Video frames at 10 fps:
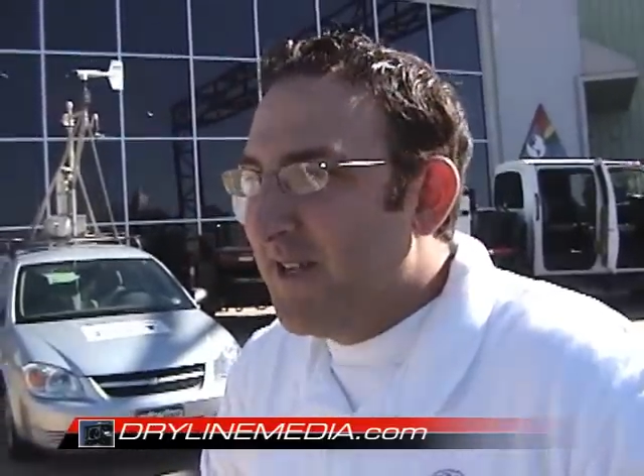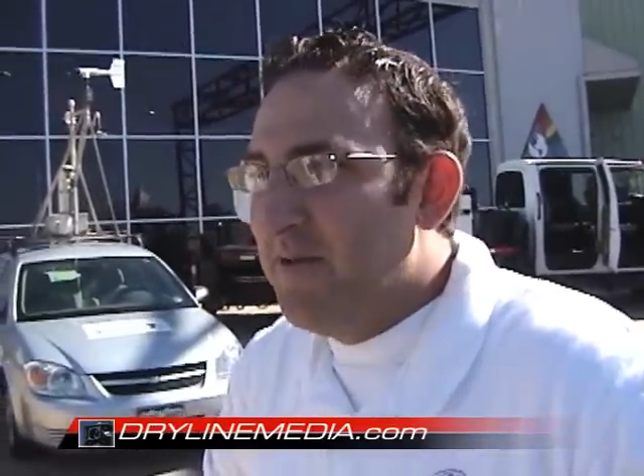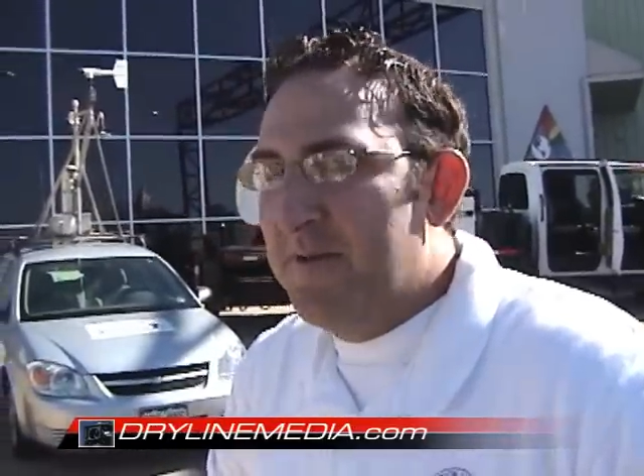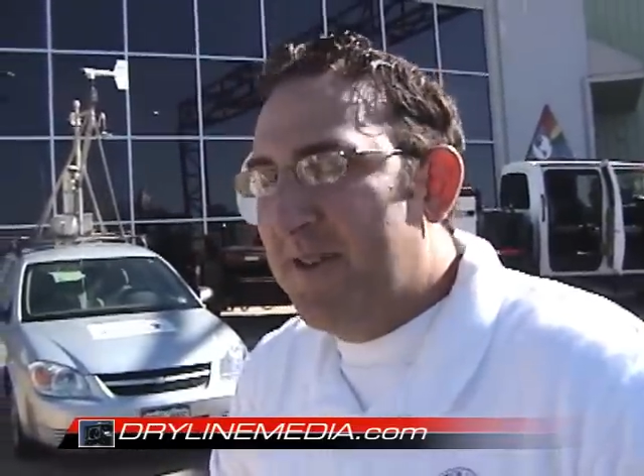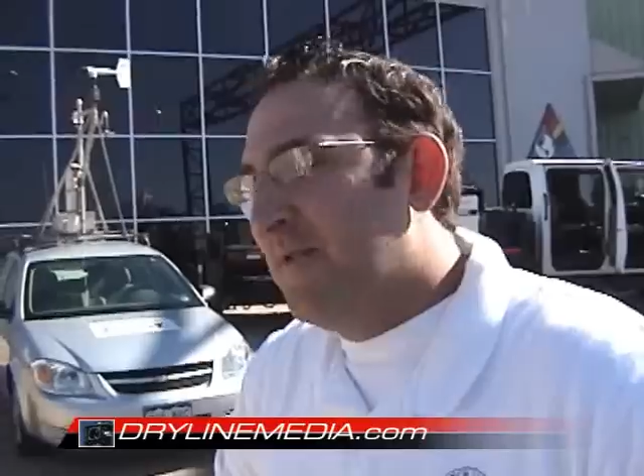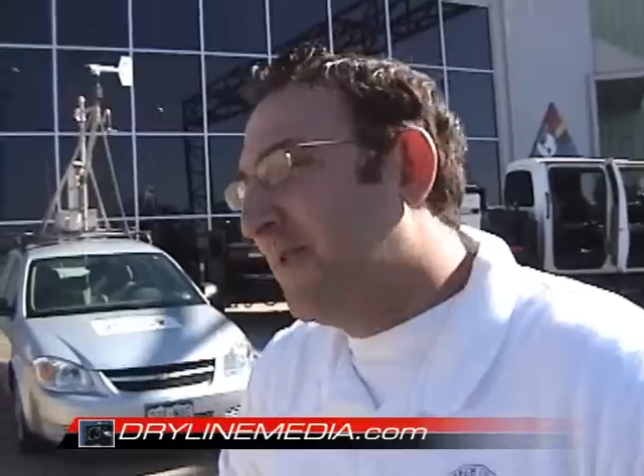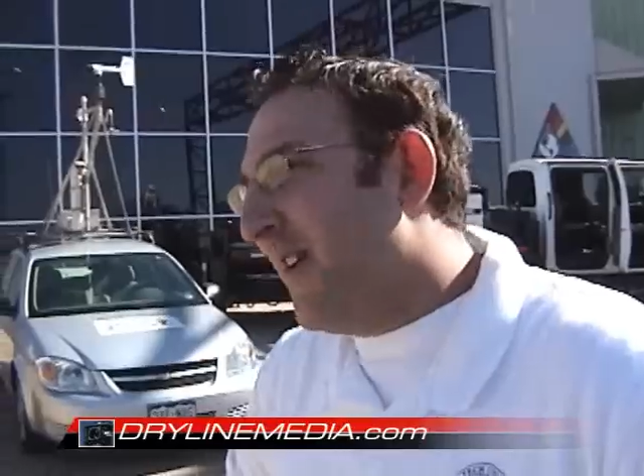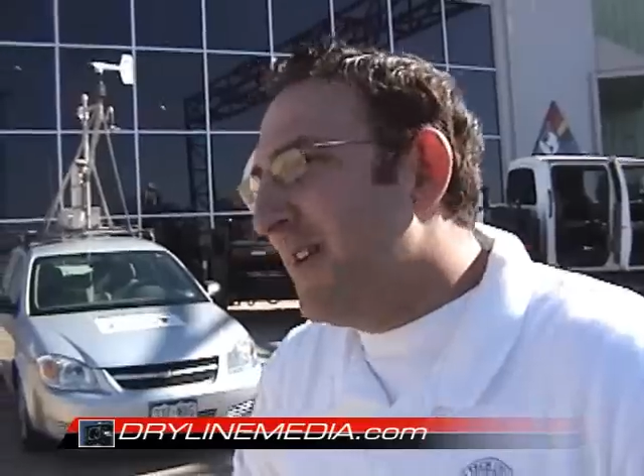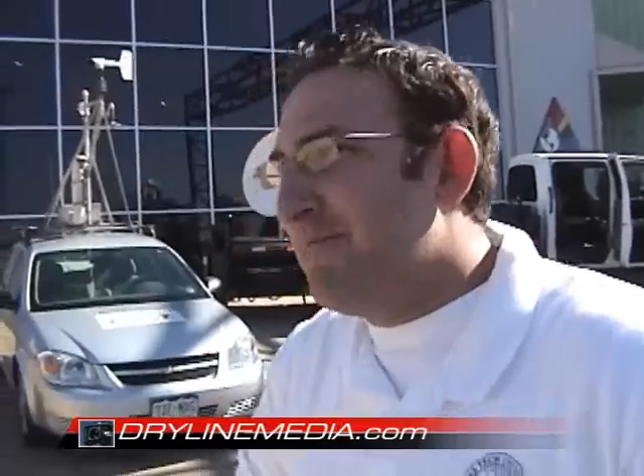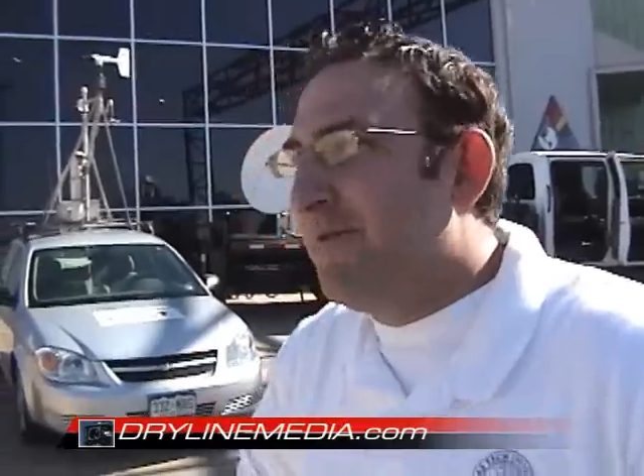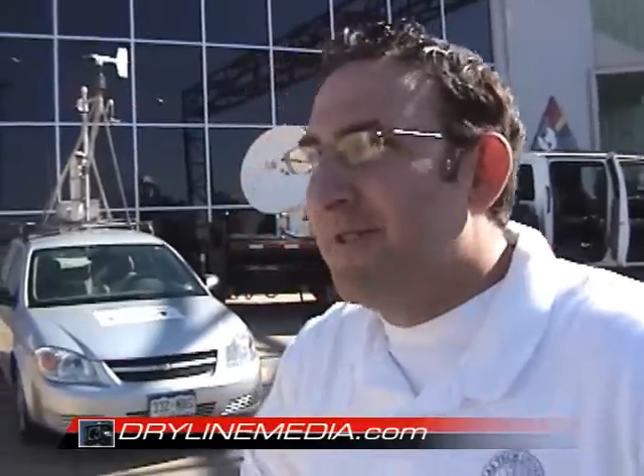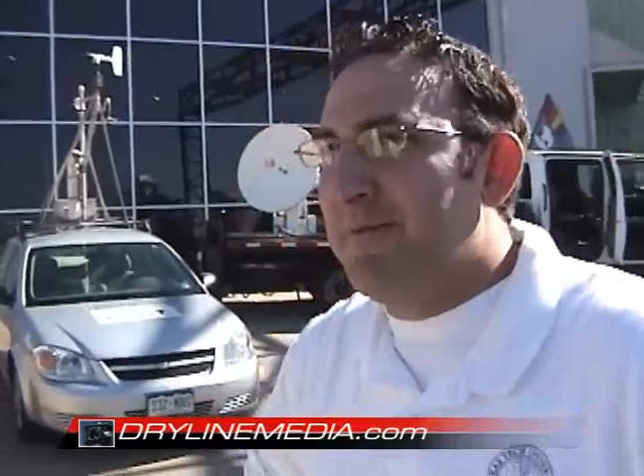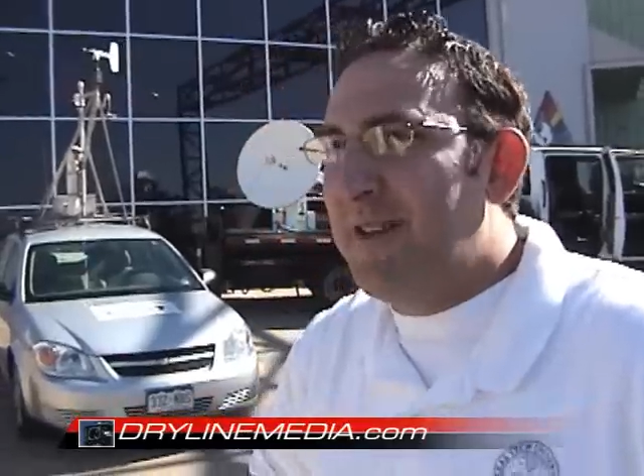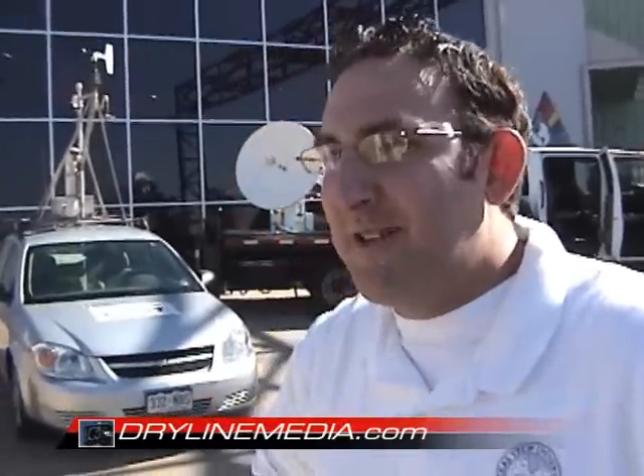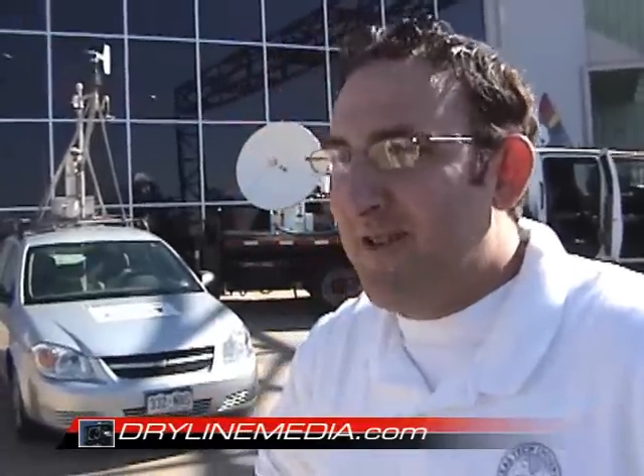So, you know, trying to pull
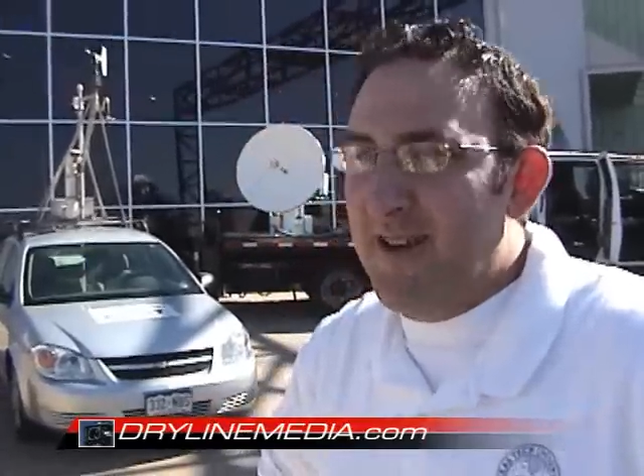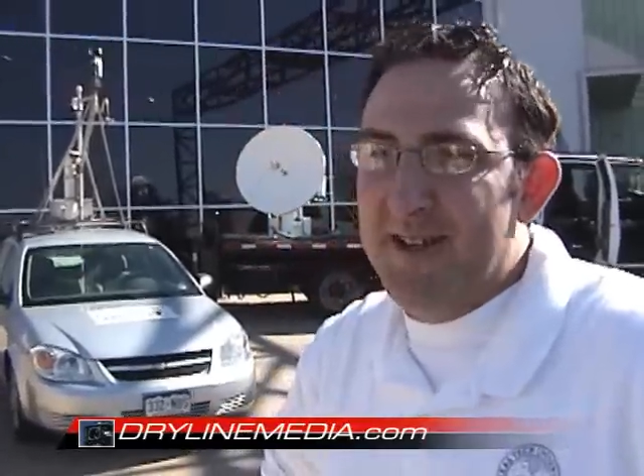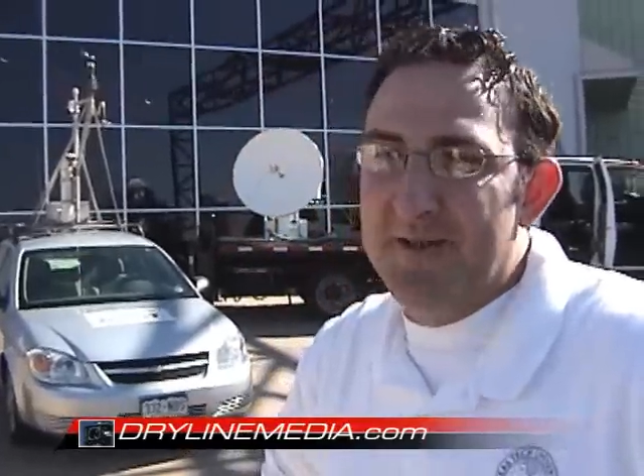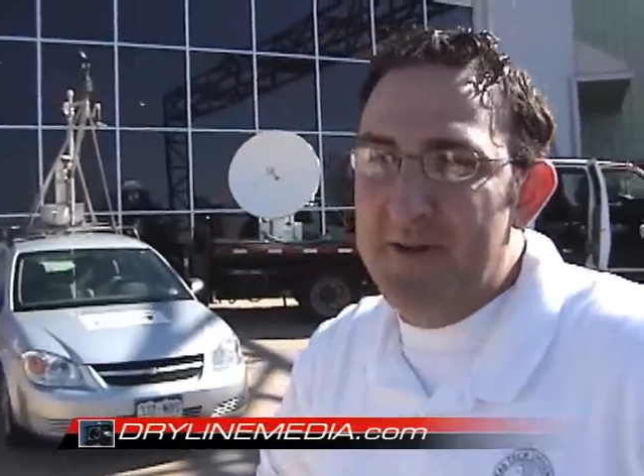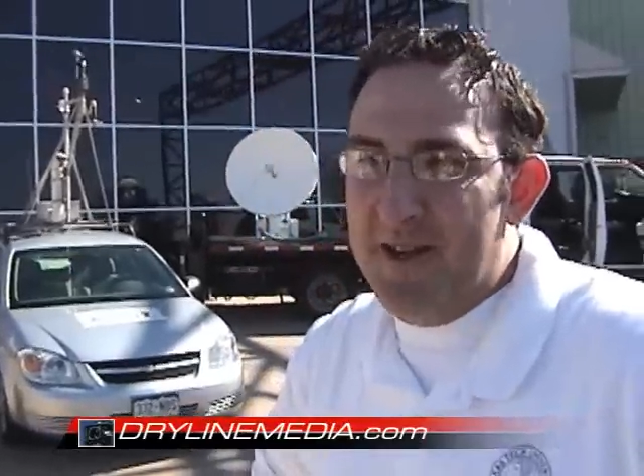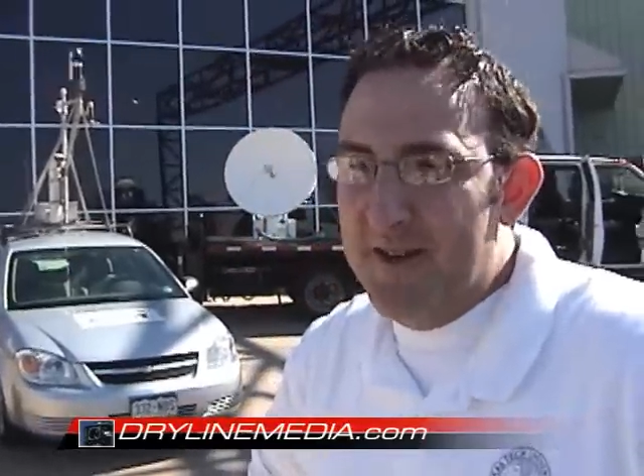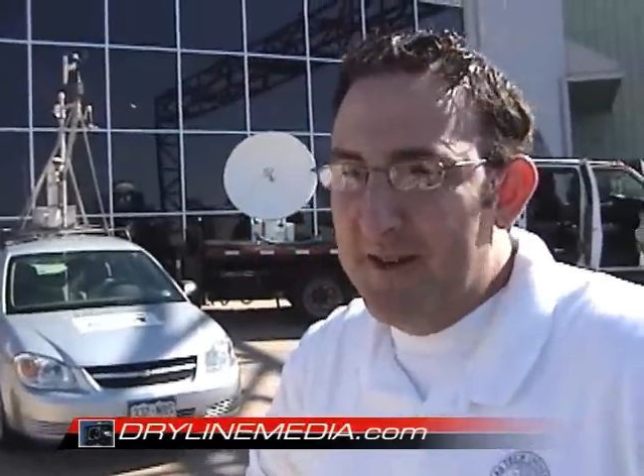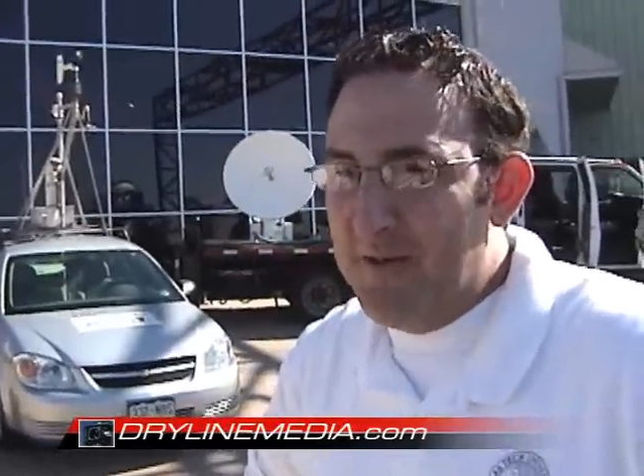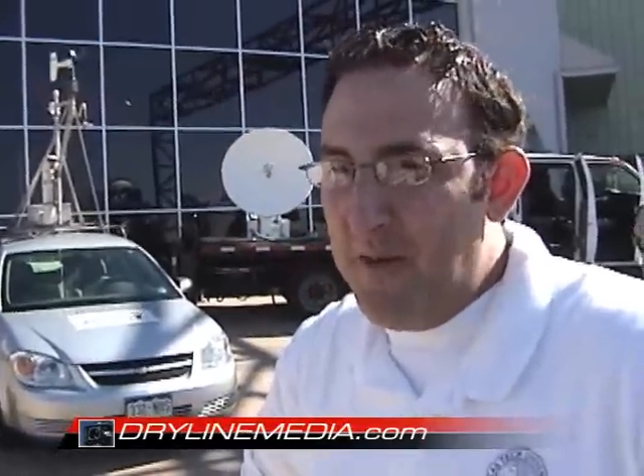as many strings as we could.